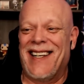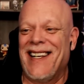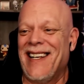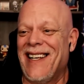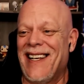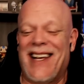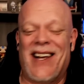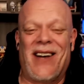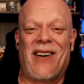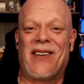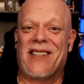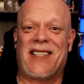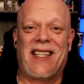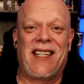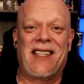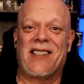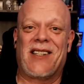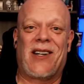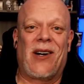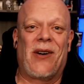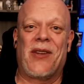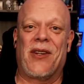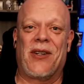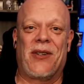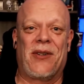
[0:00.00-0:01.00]
It didn't
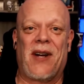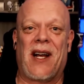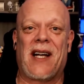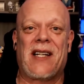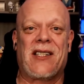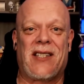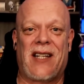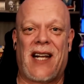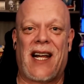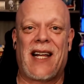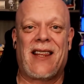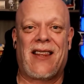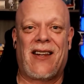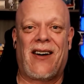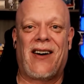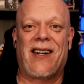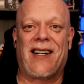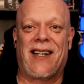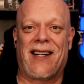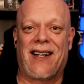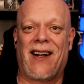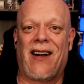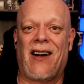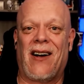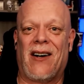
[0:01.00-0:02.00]
go the direction I thought
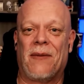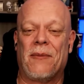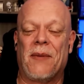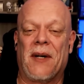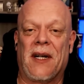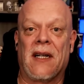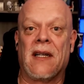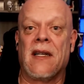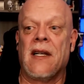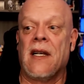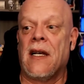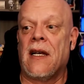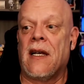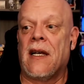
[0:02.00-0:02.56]
at all, but